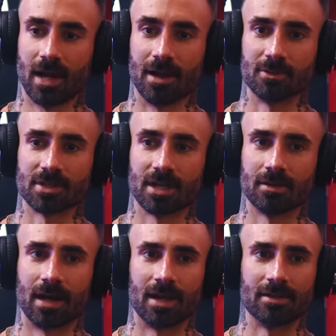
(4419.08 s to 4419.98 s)
I was
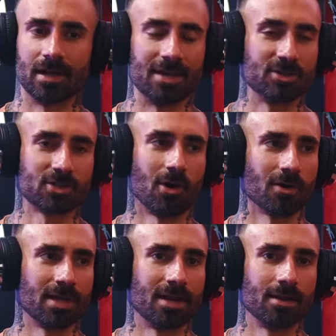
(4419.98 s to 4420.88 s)
like, I had this
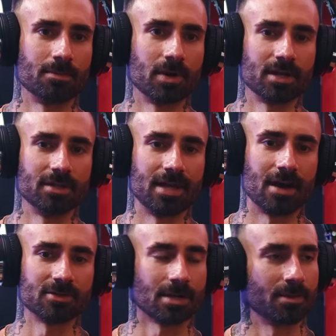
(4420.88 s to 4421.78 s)
car that ended up breaking
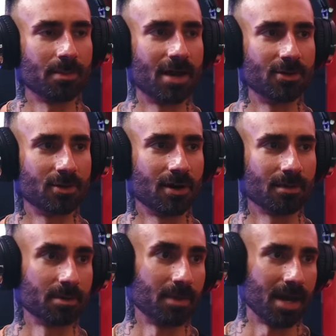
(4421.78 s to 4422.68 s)
down. I was like, I'm gonna buy a new
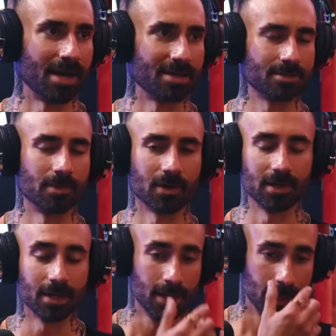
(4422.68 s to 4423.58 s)
car. I'm gonna buy an Aston
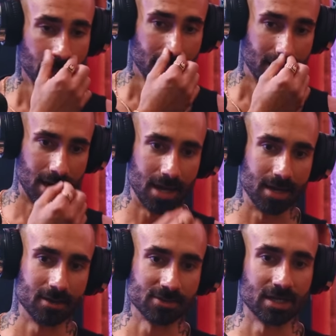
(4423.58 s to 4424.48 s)
Martin.
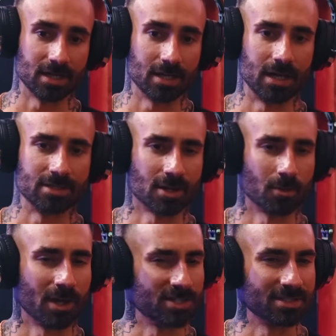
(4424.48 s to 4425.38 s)
And I was like, I had
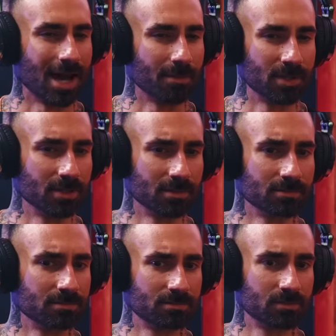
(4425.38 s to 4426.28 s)
started watching Top
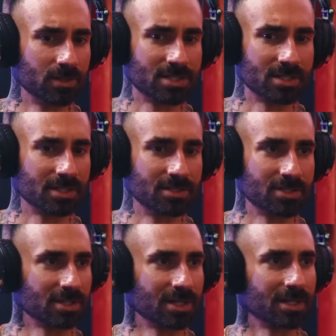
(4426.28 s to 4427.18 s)
Gear recently
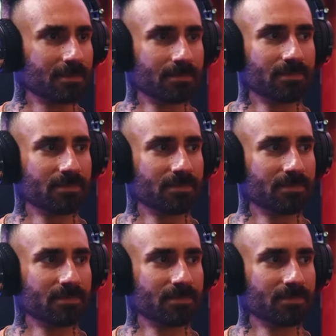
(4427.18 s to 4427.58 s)
just to like